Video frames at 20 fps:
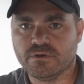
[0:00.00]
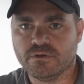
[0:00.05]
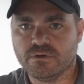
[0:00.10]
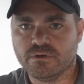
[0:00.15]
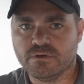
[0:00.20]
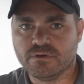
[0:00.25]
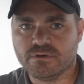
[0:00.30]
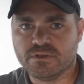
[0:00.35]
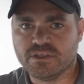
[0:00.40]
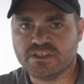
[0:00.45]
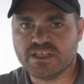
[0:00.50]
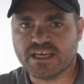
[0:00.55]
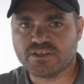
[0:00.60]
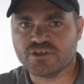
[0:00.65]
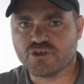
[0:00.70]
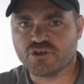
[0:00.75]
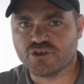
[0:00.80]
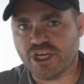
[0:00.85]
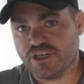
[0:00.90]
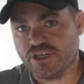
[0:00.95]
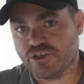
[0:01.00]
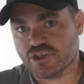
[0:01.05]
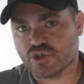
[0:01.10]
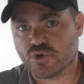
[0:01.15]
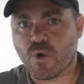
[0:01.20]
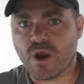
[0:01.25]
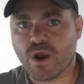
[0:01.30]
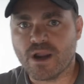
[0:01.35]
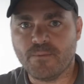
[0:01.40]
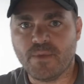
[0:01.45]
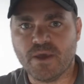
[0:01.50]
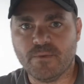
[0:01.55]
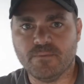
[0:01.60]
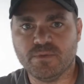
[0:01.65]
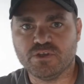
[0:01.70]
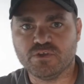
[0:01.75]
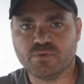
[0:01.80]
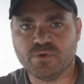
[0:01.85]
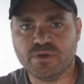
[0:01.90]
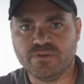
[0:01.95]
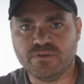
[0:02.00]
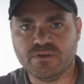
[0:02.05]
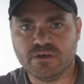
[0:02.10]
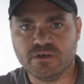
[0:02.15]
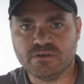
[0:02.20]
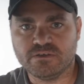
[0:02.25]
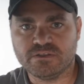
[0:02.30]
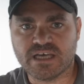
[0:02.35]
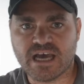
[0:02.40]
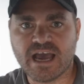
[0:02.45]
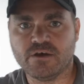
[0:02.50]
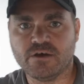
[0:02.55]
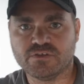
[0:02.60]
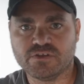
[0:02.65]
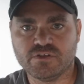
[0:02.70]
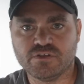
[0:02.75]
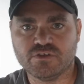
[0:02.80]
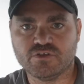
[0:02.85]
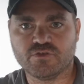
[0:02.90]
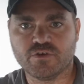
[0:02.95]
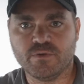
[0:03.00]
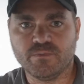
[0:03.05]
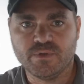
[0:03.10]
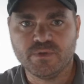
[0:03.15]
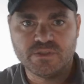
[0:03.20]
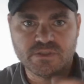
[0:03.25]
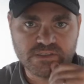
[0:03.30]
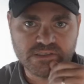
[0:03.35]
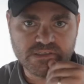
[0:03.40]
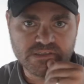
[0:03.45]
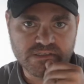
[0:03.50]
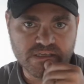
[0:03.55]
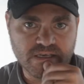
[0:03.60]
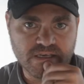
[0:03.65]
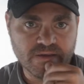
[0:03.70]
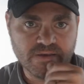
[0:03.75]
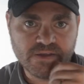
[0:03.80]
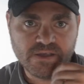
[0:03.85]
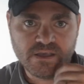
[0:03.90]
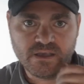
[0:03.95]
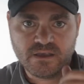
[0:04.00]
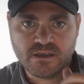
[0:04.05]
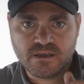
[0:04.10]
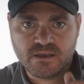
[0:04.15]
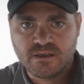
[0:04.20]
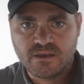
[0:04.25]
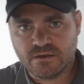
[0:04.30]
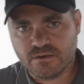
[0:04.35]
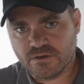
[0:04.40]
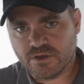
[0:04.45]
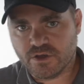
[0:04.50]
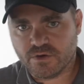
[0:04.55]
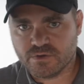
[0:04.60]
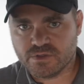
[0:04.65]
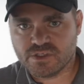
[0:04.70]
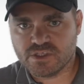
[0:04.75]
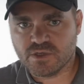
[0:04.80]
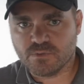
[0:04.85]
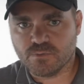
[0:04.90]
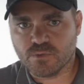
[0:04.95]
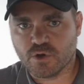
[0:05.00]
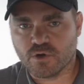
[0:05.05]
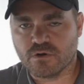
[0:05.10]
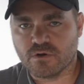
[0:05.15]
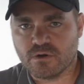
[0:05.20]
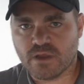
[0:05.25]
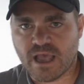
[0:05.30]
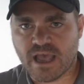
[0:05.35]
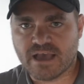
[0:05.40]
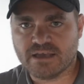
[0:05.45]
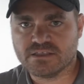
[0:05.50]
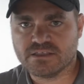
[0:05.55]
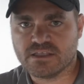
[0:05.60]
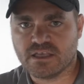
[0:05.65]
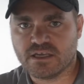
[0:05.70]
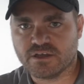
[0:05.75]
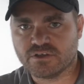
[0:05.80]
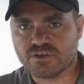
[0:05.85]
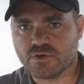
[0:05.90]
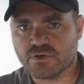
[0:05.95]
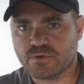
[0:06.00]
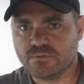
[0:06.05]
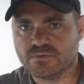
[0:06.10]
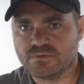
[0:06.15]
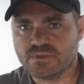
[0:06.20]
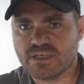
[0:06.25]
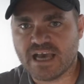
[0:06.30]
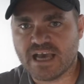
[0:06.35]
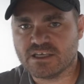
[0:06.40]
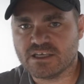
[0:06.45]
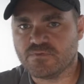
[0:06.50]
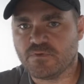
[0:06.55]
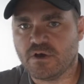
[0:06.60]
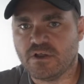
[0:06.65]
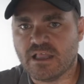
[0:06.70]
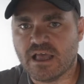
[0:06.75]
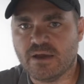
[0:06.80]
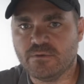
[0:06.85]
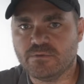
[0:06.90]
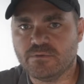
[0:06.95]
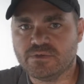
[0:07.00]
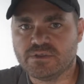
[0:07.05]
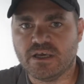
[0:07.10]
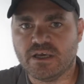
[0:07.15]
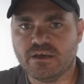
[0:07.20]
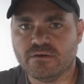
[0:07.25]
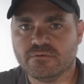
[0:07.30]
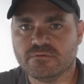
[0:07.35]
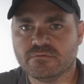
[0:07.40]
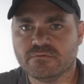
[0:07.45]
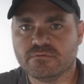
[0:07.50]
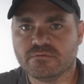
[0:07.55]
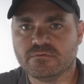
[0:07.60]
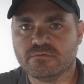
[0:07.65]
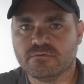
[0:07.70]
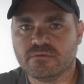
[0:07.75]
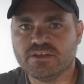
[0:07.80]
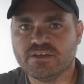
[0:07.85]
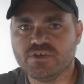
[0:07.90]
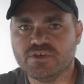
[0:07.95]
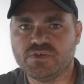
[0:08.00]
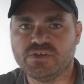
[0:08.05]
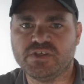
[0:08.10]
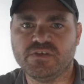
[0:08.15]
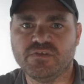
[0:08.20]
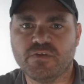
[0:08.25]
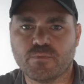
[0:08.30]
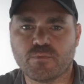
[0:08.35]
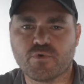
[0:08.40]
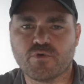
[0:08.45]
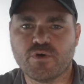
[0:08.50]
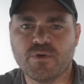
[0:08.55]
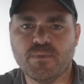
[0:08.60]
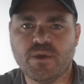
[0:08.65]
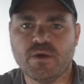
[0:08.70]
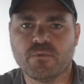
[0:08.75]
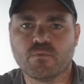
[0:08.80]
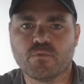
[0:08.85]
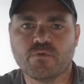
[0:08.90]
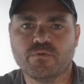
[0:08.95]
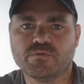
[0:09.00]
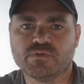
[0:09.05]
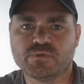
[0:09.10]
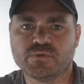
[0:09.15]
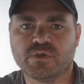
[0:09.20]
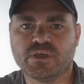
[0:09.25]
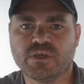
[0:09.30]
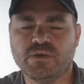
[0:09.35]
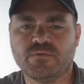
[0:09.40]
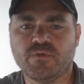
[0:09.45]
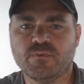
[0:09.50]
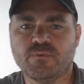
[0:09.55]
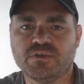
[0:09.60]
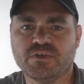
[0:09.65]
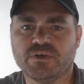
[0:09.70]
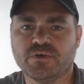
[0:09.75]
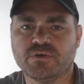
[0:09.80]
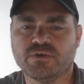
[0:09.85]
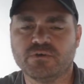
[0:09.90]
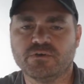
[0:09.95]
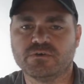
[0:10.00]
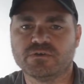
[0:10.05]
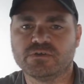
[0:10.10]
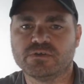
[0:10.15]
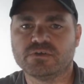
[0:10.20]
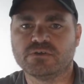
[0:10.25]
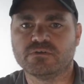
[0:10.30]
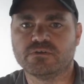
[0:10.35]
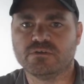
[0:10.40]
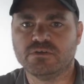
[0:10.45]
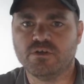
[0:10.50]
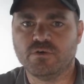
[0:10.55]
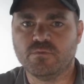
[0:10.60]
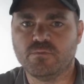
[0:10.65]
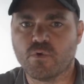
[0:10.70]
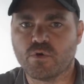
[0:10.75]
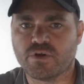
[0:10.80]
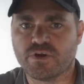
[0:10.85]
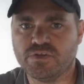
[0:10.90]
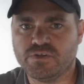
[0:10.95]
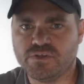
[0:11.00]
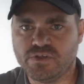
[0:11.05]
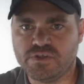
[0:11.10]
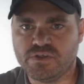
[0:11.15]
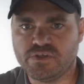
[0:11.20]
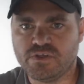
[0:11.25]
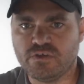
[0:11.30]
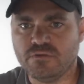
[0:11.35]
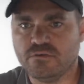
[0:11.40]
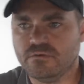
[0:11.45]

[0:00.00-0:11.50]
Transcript: The texture changes quite a bit between the tiles and the trim, but this is a similar aesthetic to asphalt, I would say. I do see that premium roofs will keep the materials, more consistent.